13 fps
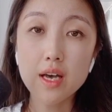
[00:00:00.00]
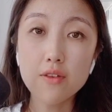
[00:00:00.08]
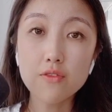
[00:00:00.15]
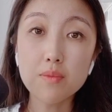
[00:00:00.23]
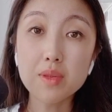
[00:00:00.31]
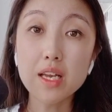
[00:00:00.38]

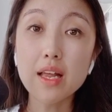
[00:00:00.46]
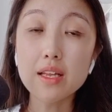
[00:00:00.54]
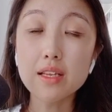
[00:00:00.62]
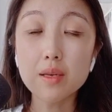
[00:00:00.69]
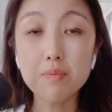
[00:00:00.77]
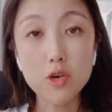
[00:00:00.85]
from the
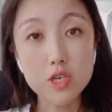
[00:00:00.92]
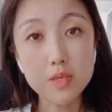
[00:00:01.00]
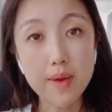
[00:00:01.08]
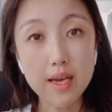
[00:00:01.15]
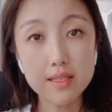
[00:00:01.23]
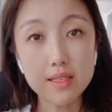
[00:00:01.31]
lending
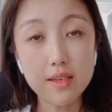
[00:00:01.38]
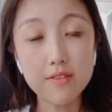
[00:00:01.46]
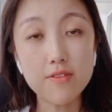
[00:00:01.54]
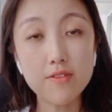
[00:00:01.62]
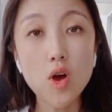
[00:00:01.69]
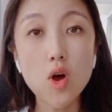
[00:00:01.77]

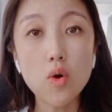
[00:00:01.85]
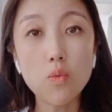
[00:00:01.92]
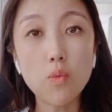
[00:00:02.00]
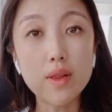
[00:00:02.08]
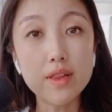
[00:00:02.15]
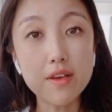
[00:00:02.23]
perspective
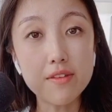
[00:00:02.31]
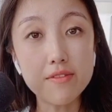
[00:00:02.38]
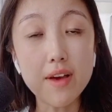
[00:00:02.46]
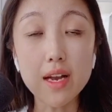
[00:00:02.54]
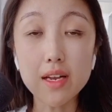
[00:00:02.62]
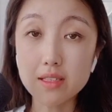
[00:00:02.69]
when they
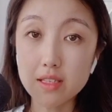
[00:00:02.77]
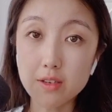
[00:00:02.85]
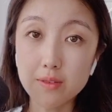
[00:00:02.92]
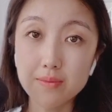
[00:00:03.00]
vet a deal?